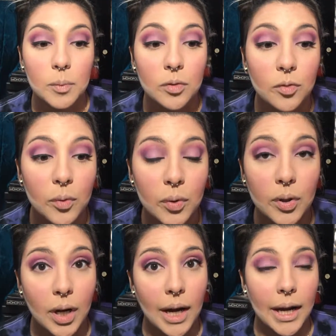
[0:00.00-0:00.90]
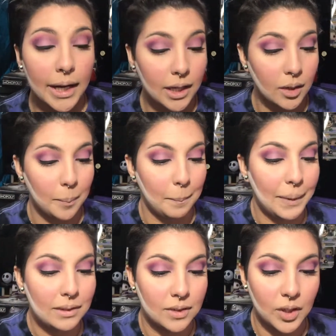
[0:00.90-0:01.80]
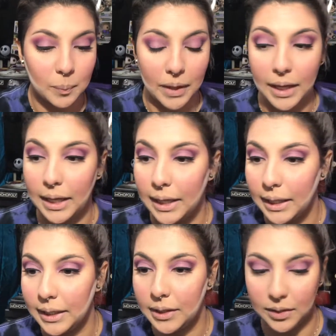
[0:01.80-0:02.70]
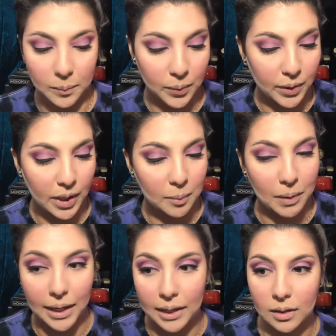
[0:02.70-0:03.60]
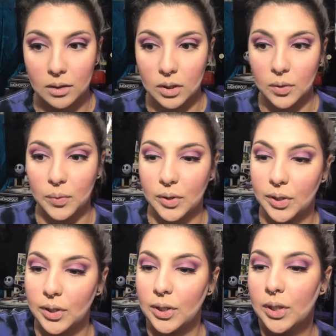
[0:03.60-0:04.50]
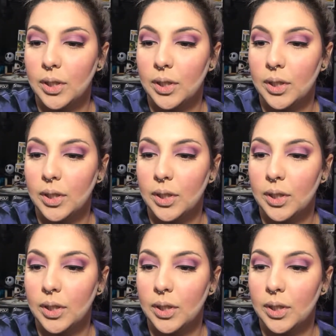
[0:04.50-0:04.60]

before I mess up and put on my lower